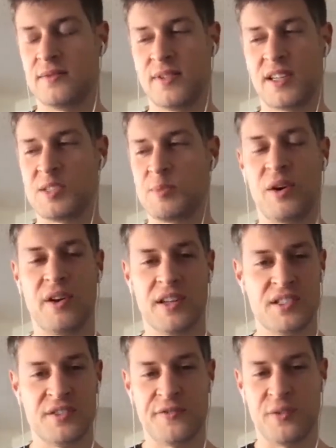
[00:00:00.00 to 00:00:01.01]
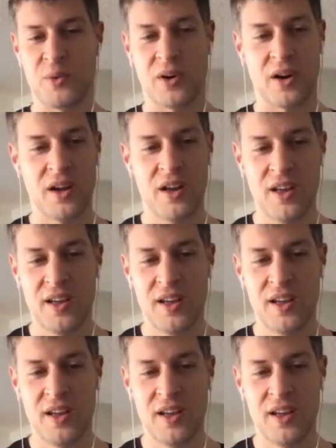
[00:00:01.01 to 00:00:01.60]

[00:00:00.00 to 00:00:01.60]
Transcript: experience for